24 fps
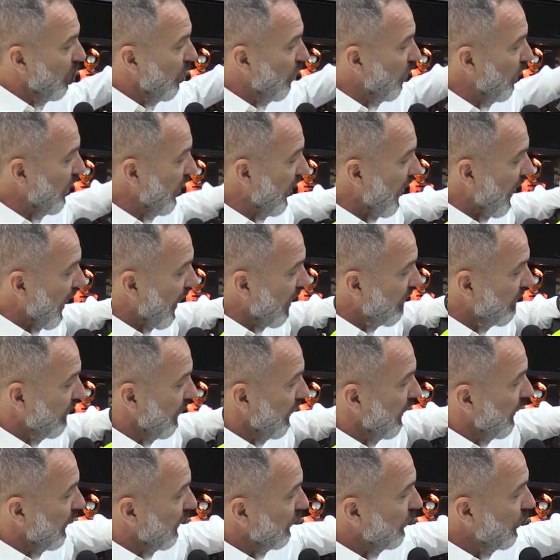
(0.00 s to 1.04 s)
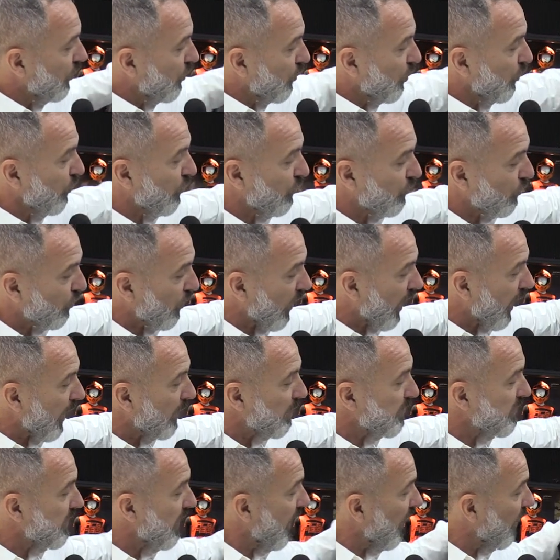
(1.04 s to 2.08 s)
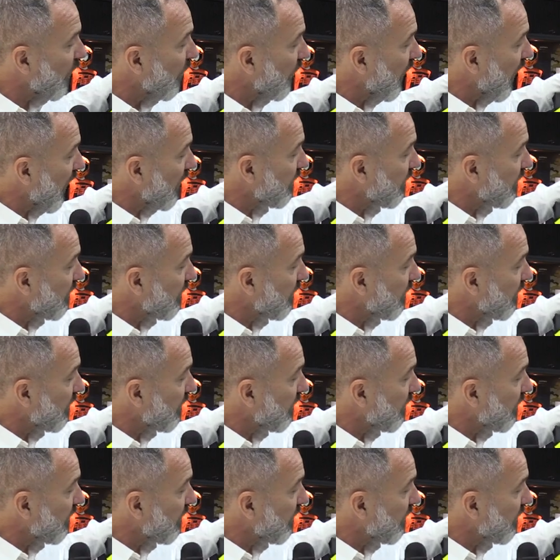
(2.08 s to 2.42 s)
we have the two straps and we